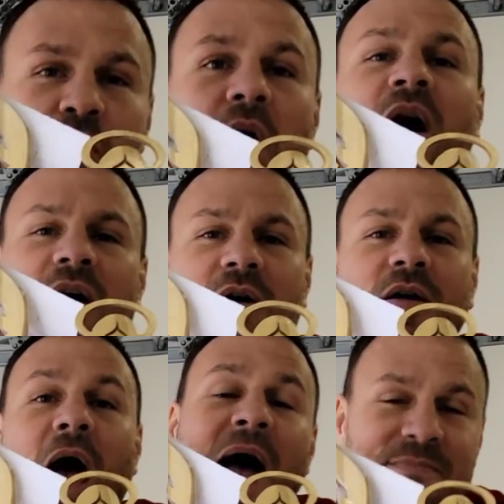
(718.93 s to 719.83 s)
are.
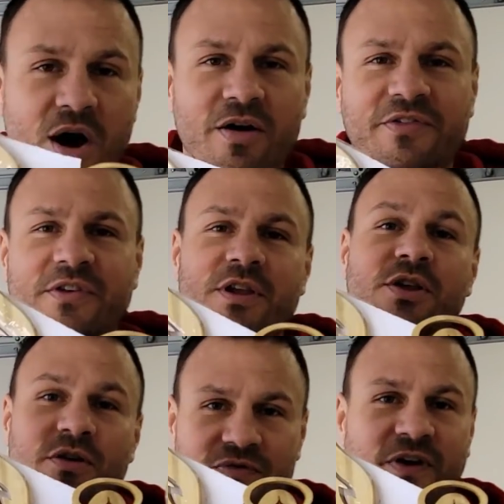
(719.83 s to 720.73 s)
I'm artsy.
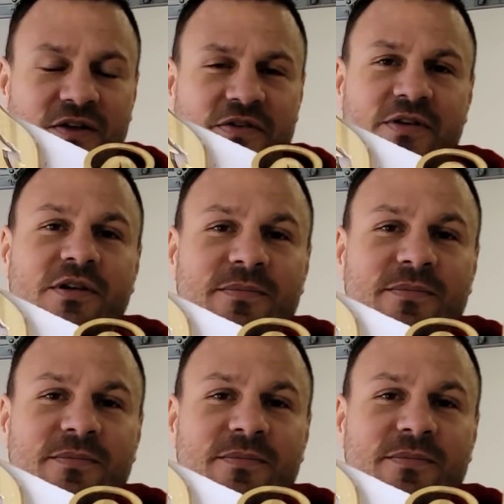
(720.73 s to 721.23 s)
You're fartsy.